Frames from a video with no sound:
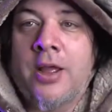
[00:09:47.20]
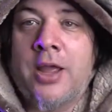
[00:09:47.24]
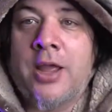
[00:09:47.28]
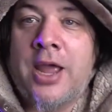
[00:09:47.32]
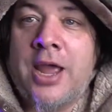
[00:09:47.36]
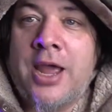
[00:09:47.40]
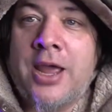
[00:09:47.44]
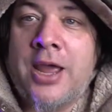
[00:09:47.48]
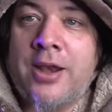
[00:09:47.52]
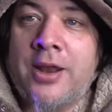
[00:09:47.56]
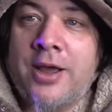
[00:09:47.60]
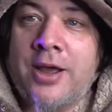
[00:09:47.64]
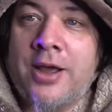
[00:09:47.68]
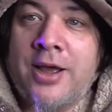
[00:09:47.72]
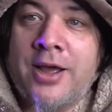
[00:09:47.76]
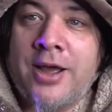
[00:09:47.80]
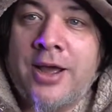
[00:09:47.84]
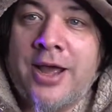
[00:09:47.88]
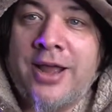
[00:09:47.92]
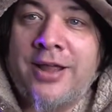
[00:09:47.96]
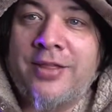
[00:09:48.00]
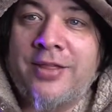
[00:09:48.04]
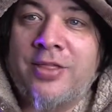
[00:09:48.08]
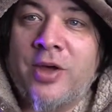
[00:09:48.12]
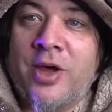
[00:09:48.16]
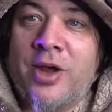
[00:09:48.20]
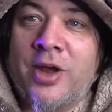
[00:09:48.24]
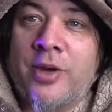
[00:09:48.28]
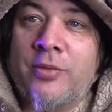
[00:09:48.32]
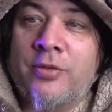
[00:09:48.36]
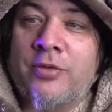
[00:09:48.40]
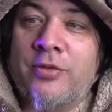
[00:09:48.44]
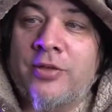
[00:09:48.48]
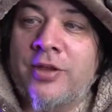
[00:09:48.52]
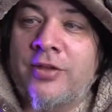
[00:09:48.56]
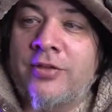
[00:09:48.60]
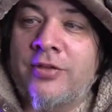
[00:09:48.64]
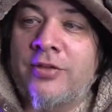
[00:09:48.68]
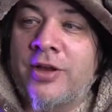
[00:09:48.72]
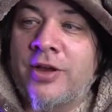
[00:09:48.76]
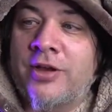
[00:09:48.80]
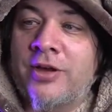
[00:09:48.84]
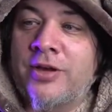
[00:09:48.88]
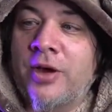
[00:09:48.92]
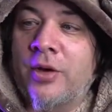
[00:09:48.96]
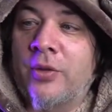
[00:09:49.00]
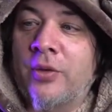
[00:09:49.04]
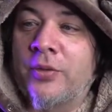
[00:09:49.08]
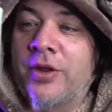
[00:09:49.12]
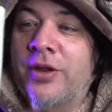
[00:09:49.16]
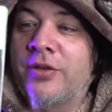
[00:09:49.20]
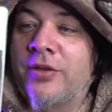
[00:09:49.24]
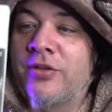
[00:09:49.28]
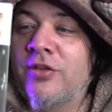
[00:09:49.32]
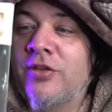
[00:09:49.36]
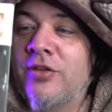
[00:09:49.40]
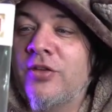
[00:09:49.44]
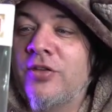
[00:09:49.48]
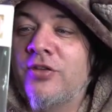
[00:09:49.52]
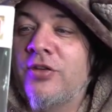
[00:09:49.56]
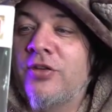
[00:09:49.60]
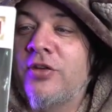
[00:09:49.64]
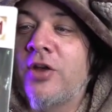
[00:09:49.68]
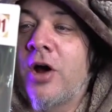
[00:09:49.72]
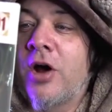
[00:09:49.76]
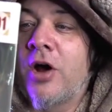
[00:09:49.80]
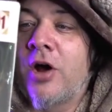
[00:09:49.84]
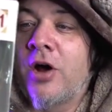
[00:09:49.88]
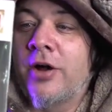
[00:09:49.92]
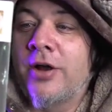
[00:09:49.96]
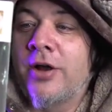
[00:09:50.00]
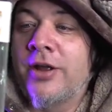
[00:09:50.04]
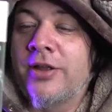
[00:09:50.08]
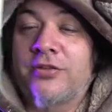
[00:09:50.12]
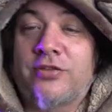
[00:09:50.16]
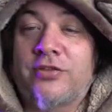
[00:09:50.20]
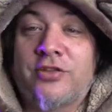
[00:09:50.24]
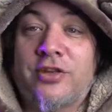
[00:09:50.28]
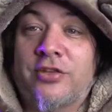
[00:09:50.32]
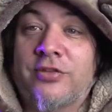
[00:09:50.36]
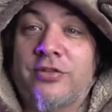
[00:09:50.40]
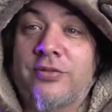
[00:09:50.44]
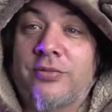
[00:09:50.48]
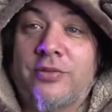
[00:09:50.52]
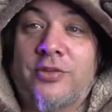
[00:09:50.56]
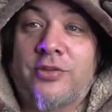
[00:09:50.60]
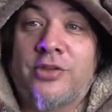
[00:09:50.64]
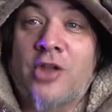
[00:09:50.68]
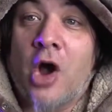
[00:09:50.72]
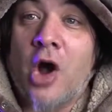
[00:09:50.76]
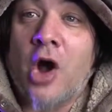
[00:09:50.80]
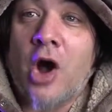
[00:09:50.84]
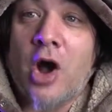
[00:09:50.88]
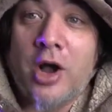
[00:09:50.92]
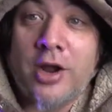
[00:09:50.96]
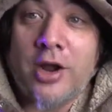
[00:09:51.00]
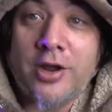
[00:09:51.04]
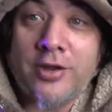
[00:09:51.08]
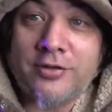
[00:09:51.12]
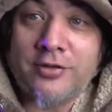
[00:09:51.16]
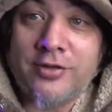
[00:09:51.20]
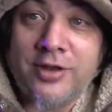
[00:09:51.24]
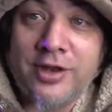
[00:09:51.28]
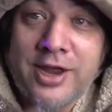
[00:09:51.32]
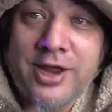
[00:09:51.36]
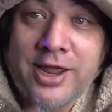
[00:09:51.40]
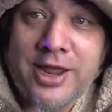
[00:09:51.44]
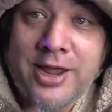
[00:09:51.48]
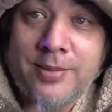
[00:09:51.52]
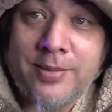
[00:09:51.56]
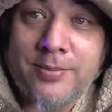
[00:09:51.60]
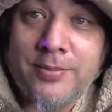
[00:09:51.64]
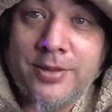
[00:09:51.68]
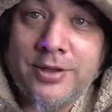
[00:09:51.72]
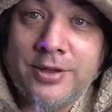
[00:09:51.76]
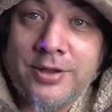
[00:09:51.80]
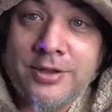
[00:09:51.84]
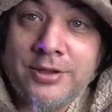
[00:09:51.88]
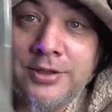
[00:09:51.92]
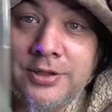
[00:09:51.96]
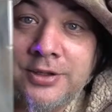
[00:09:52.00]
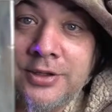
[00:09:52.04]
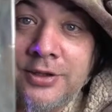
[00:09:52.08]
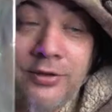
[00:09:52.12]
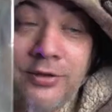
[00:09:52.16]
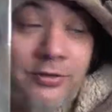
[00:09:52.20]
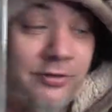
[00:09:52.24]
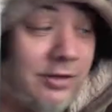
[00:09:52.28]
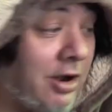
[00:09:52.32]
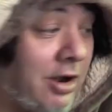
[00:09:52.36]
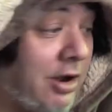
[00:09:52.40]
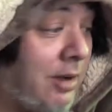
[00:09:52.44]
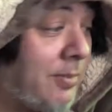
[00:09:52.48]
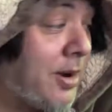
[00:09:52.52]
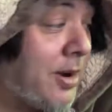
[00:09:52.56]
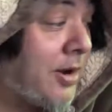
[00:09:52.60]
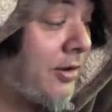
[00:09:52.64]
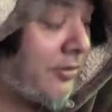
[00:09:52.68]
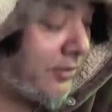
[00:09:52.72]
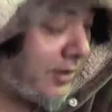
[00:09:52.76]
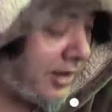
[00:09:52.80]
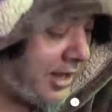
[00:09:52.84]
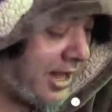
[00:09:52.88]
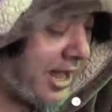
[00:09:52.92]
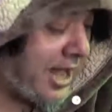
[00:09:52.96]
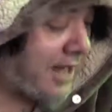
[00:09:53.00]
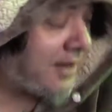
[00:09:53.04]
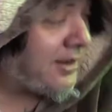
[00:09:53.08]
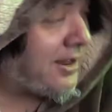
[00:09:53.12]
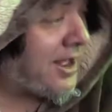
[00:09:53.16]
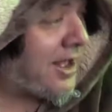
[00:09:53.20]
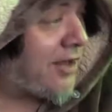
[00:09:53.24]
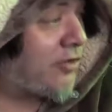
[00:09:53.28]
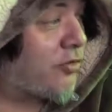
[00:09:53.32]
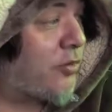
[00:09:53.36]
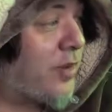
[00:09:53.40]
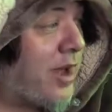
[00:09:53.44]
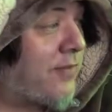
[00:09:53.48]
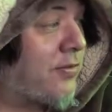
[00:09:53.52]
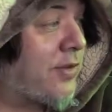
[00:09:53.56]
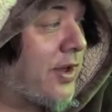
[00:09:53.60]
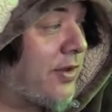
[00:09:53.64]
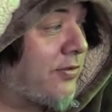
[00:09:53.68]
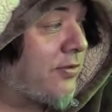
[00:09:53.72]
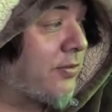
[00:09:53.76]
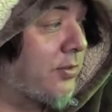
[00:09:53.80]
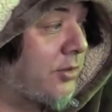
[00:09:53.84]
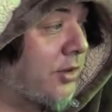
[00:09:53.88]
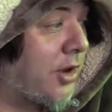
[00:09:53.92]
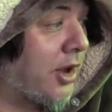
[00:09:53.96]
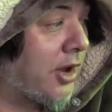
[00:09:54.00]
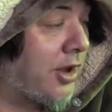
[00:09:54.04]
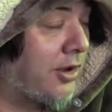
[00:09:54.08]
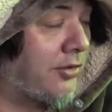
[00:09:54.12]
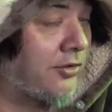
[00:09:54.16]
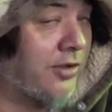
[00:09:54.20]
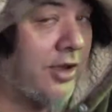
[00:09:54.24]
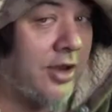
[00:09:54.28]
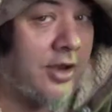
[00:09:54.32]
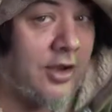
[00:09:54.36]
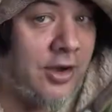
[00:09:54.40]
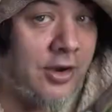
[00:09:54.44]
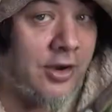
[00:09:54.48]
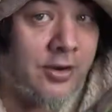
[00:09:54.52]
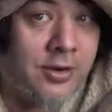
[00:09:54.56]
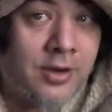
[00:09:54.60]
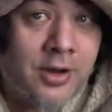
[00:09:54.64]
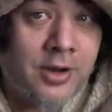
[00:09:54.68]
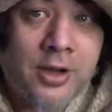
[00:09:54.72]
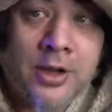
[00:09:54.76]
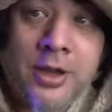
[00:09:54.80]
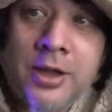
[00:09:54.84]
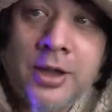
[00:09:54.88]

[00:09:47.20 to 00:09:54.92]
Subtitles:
And I thought it was... It's Daryl Dixon's dog. It's just Dog is the name. Sorry, Marcy Cat. Yes, we have to have some dogs on here.